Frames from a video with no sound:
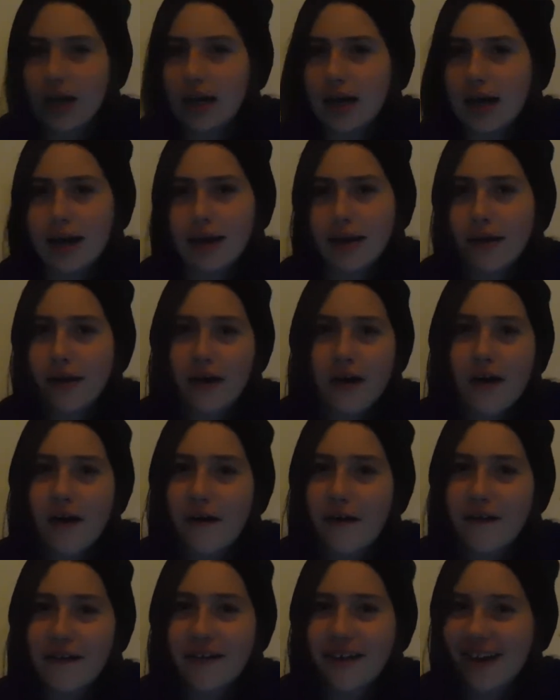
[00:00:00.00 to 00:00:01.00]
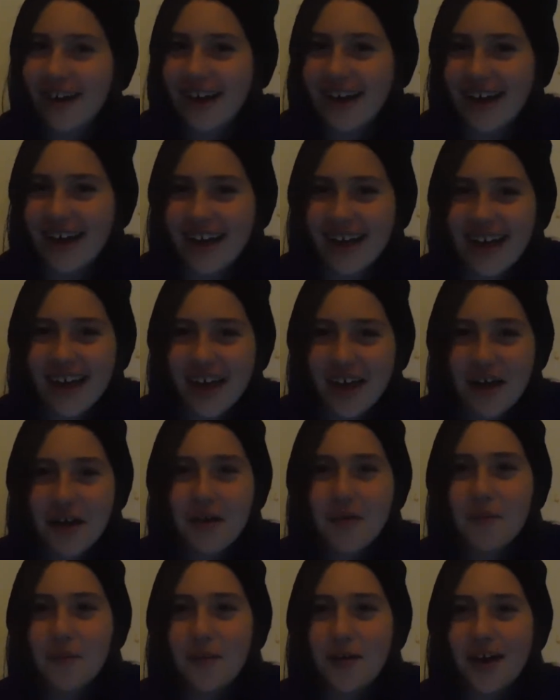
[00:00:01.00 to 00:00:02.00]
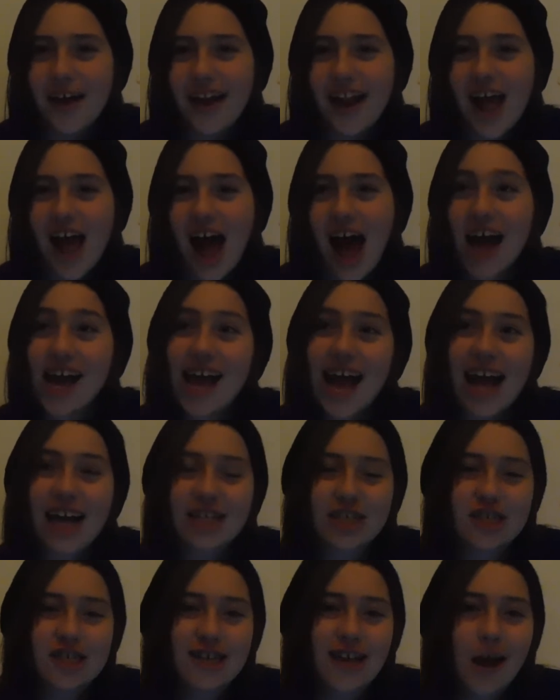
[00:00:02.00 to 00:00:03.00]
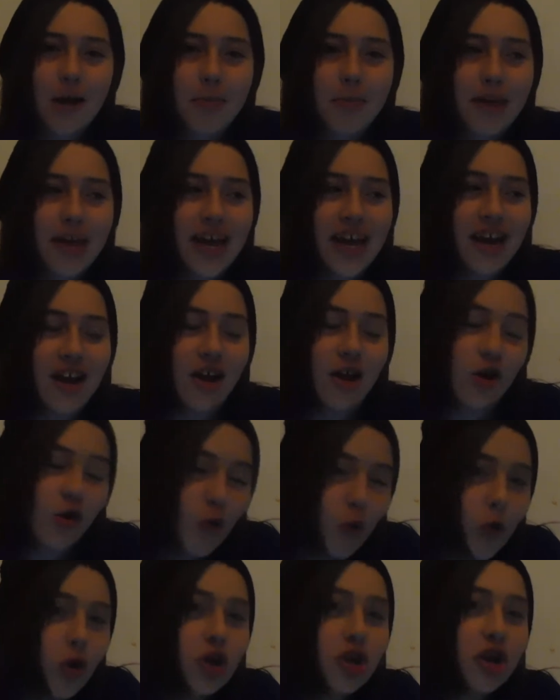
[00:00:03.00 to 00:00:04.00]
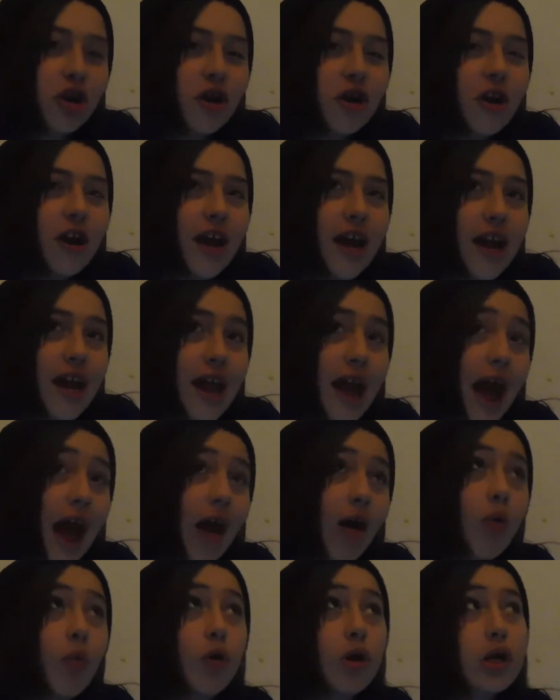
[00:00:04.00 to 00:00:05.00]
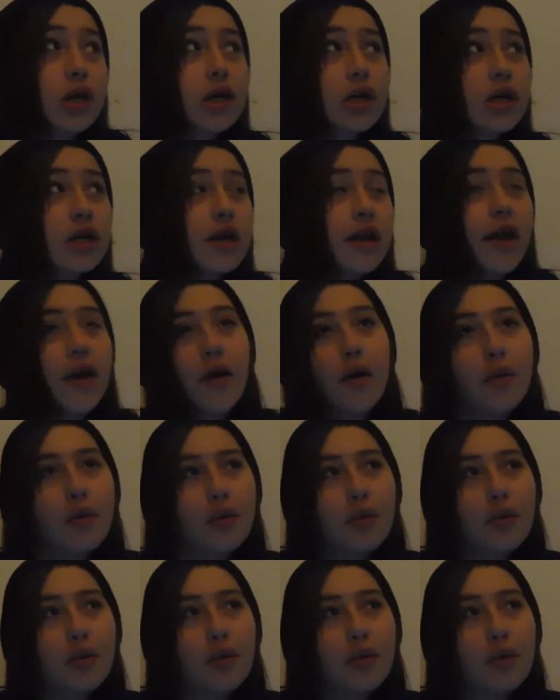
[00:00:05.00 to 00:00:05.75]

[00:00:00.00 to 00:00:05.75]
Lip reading: I don't know, but I actually got paid $1/4 an hour, no,